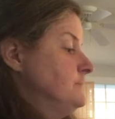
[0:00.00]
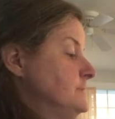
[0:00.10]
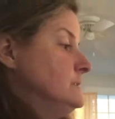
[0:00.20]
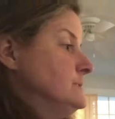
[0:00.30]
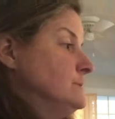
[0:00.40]

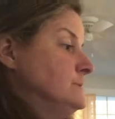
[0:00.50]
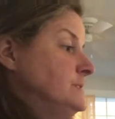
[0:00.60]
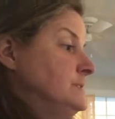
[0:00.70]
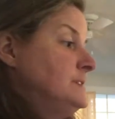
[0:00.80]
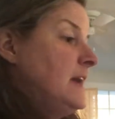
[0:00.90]
So
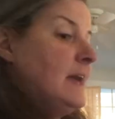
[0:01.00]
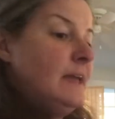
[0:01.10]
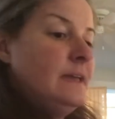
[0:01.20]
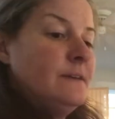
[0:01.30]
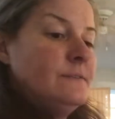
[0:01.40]

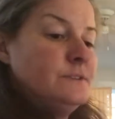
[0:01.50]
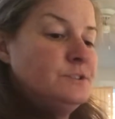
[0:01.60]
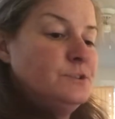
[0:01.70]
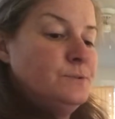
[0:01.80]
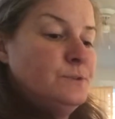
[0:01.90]
today, the
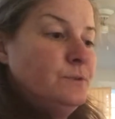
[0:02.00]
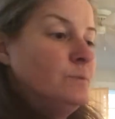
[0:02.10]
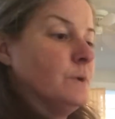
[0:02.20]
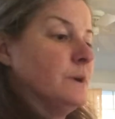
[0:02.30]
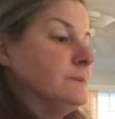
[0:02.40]
two new
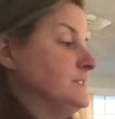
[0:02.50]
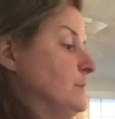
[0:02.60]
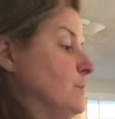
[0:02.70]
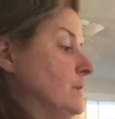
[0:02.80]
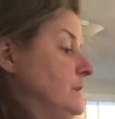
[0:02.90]
words that
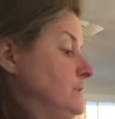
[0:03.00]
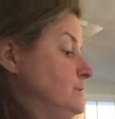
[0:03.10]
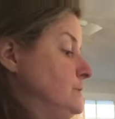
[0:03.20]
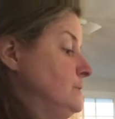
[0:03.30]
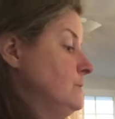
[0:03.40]
we're going to
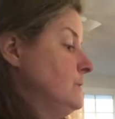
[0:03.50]
do.